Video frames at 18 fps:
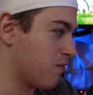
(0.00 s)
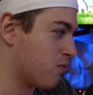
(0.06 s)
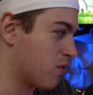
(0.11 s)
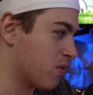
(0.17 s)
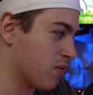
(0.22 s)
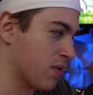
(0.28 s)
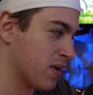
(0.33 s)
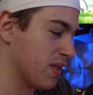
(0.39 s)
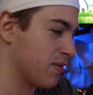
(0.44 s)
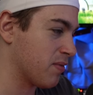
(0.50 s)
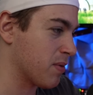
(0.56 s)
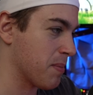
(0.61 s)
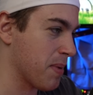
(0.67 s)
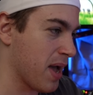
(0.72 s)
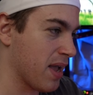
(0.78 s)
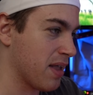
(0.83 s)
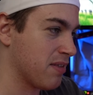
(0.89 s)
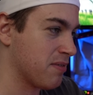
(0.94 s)
really
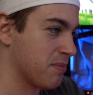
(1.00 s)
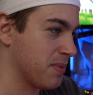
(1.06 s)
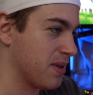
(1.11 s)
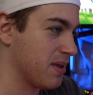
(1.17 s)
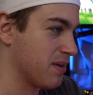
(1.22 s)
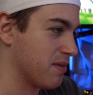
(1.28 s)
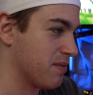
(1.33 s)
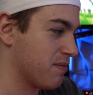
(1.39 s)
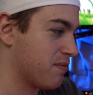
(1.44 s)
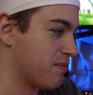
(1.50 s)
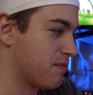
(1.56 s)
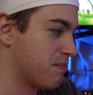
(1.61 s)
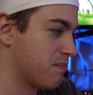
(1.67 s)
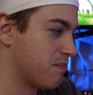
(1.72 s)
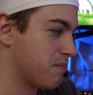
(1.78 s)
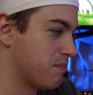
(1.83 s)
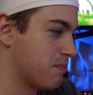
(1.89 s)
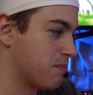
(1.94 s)
reminds me of,
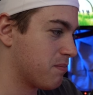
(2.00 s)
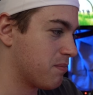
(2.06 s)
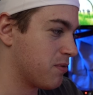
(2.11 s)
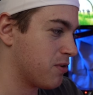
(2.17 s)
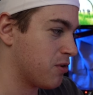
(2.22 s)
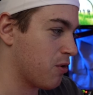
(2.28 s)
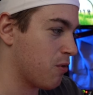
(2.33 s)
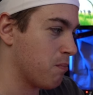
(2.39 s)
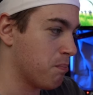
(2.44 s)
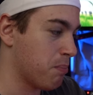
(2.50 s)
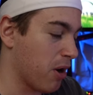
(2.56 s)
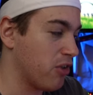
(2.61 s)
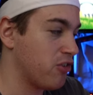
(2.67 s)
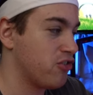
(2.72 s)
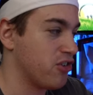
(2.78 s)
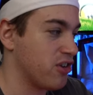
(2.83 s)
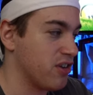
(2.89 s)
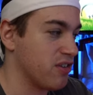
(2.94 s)
you know,
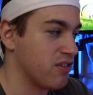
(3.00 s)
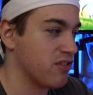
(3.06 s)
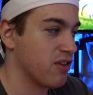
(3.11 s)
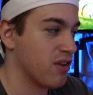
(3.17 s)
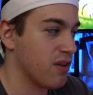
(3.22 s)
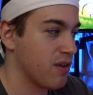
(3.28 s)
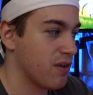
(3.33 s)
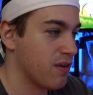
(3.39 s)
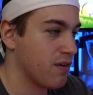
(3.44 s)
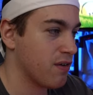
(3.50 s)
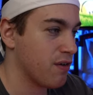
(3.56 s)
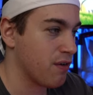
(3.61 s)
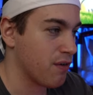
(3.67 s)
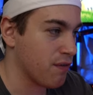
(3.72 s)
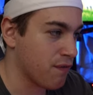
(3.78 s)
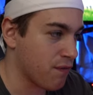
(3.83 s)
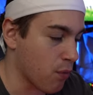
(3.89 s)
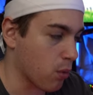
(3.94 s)
Bungie's
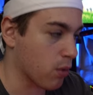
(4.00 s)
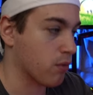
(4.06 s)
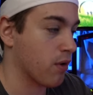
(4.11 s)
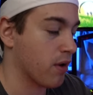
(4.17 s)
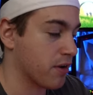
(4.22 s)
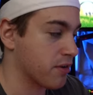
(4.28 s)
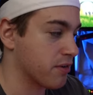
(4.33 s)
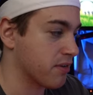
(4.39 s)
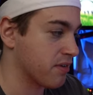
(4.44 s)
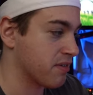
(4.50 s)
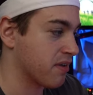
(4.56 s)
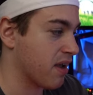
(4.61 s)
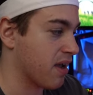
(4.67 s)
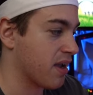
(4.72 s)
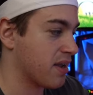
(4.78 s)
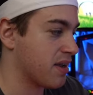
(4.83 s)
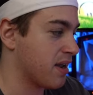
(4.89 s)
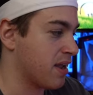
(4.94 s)
Forerunner
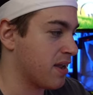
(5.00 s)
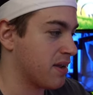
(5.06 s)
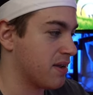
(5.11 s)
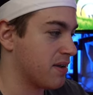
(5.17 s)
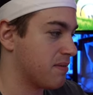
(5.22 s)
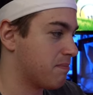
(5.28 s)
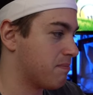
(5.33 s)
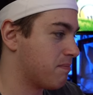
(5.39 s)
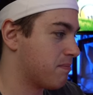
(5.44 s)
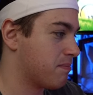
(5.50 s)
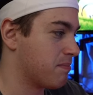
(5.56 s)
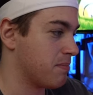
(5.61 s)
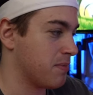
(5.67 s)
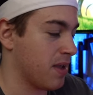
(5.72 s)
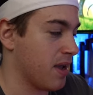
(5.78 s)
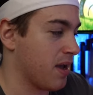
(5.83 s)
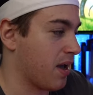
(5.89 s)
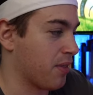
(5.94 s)
design, and
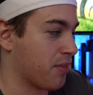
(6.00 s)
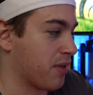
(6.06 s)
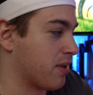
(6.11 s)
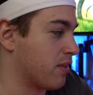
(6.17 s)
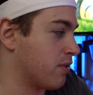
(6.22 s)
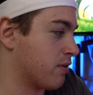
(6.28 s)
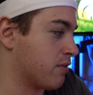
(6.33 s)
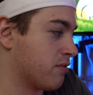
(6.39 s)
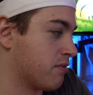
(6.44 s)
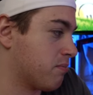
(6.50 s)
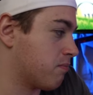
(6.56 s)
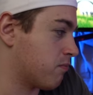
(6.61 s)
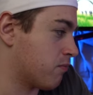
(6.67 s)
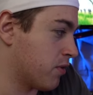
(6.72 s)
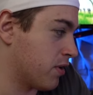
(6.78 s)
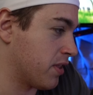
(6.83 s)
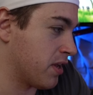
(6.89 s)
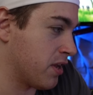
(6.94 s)
yeah, I think it looks
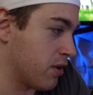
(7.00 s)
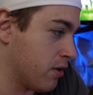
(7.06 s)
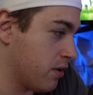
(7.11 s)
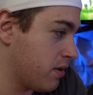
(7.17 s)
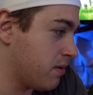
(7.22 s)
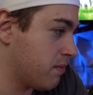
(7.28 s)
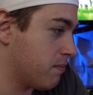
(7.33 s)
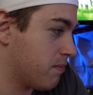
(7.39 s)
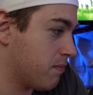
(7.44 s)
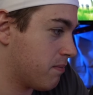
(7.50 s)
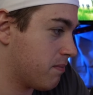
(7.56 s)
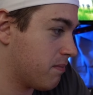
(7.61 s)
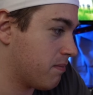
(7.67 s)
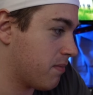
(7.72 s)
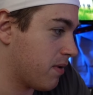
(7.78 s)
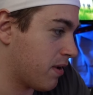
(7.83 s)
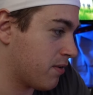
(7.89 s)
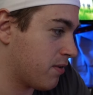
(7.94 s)
really good.
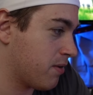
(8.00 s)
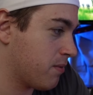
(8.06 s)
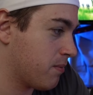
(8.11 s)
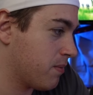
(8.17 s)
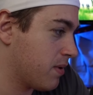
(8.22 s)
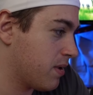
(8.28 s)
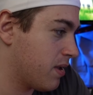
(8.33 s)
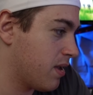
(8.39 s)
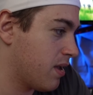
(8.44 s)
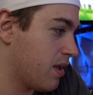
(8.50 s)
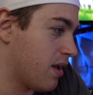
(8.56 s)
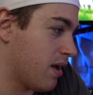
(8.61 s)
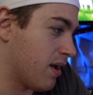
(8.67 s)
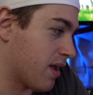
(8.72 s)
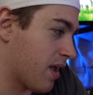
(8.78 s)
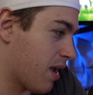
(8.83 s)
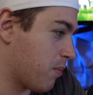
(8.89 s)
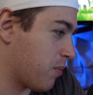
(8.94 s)
I do.
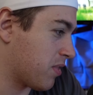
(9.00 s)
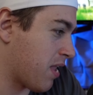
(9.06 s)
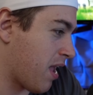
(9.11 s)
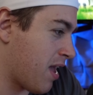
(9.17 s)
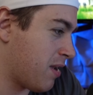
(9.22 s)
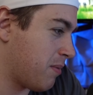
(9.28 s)
Again, with the